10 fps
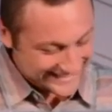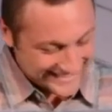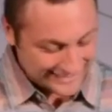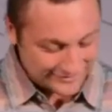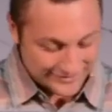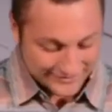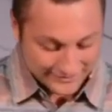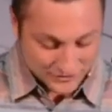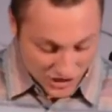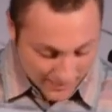And
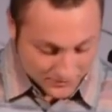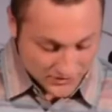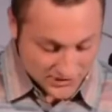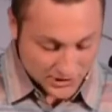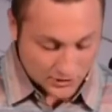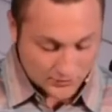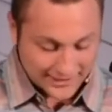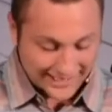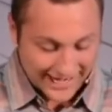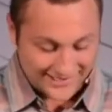chapter 2,
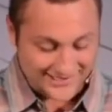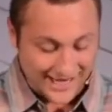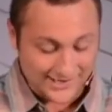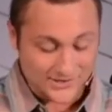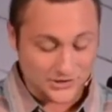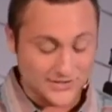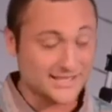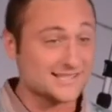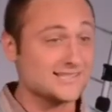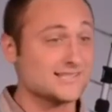he asked Esther to
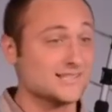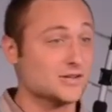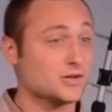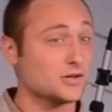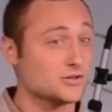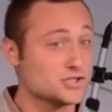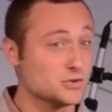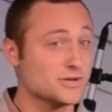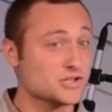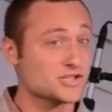conceal her
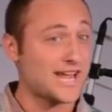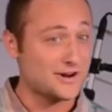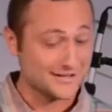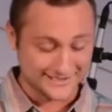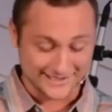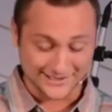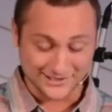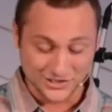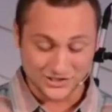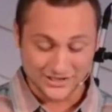Jewish
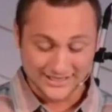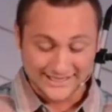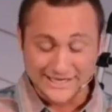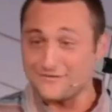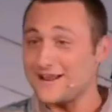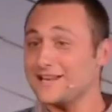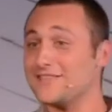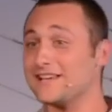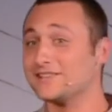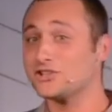heritage. If
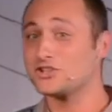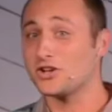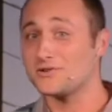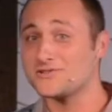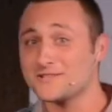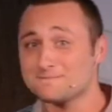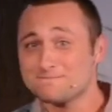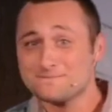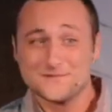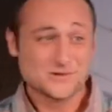anything, this shows
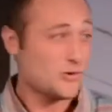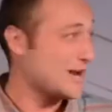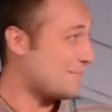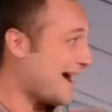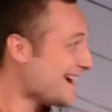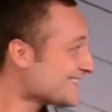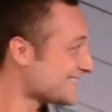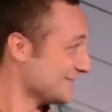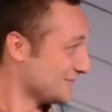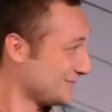he's quite
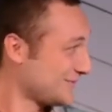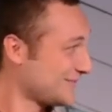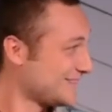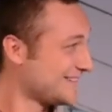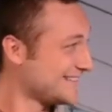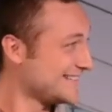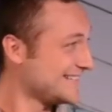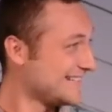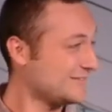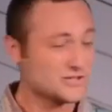passive,
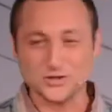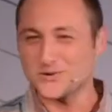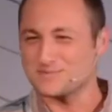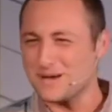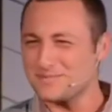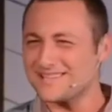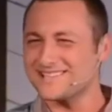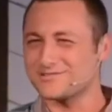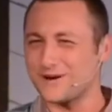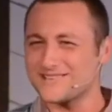even shows maybe
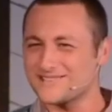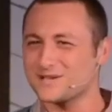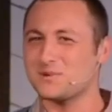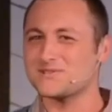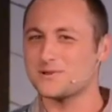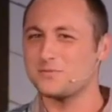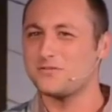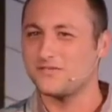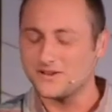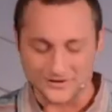he's wrestling with some
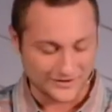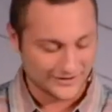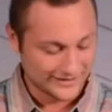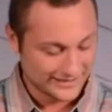fear.